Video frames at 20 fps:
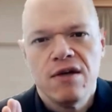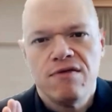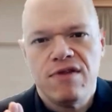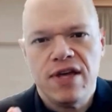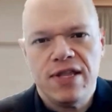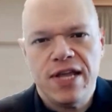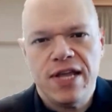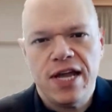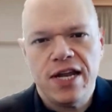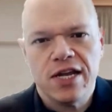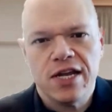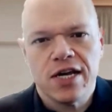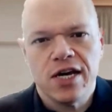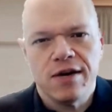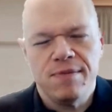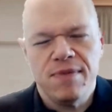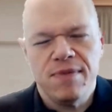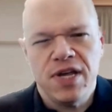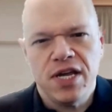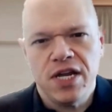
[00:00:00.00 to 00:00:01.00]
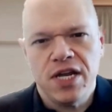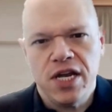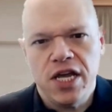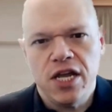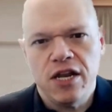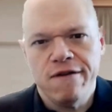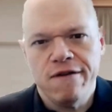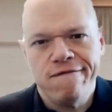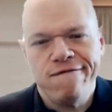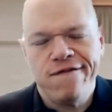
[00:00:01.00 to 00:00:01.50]
they tend to come
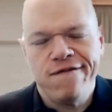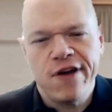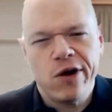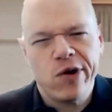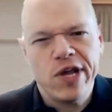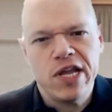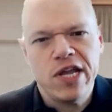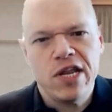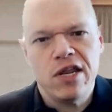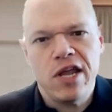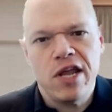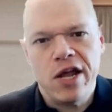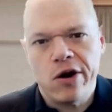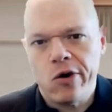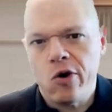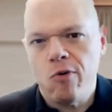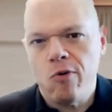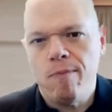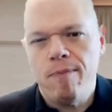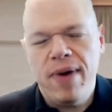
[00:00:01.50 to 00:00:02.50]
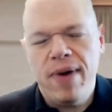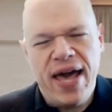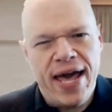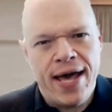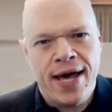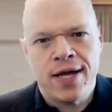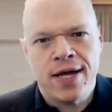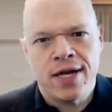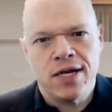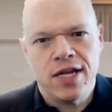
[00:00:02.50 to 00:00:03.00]
in a very narrow
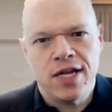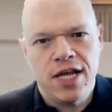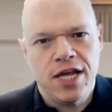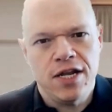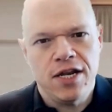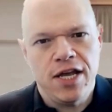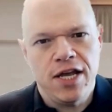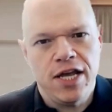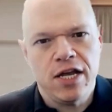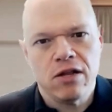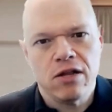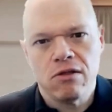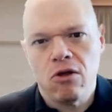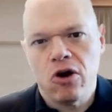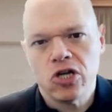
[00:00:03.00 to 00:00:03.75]
band. In a